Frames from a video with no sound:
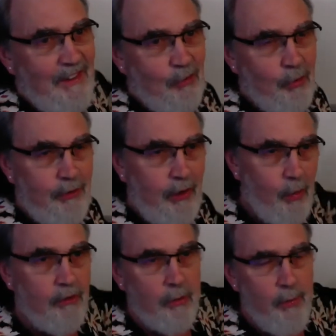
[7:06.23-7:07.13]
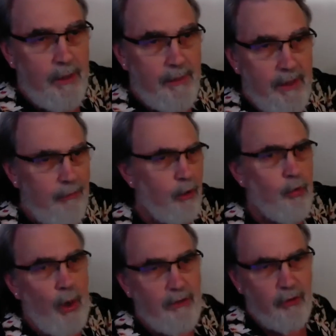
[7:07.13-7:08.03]
So if we say, what's the rate of behavior? Oh,
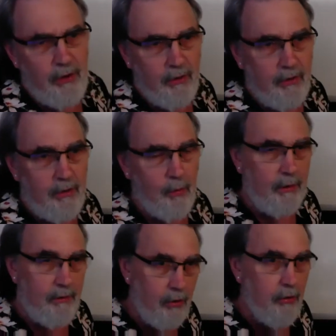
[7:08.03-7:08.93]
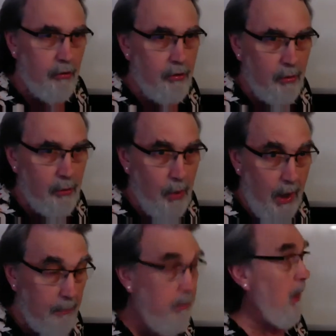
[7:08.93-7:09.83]
twice a year. Well, is it a serious
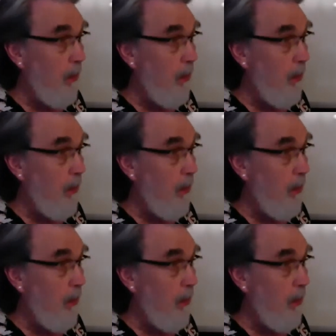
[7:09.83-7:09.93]
problem?